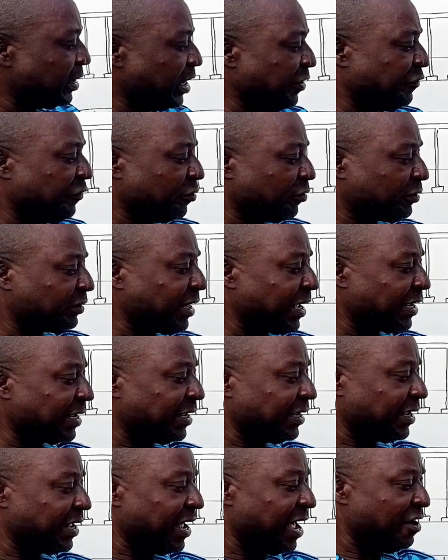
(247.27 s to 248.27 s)
if you
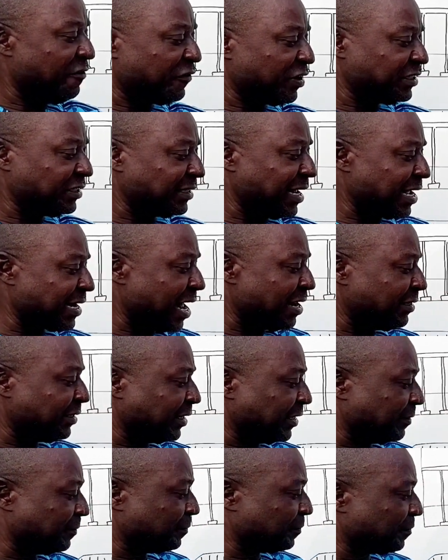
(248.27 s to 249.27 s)
take everything
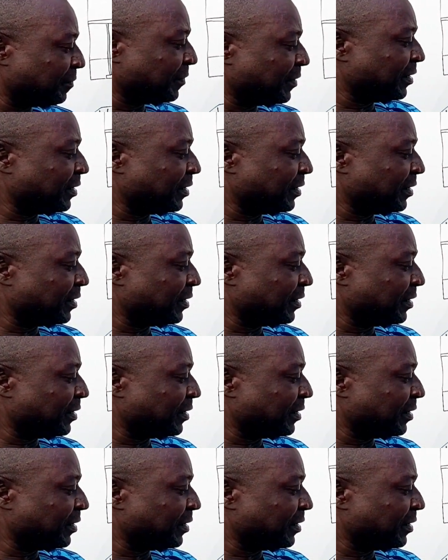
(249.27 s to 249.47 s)
around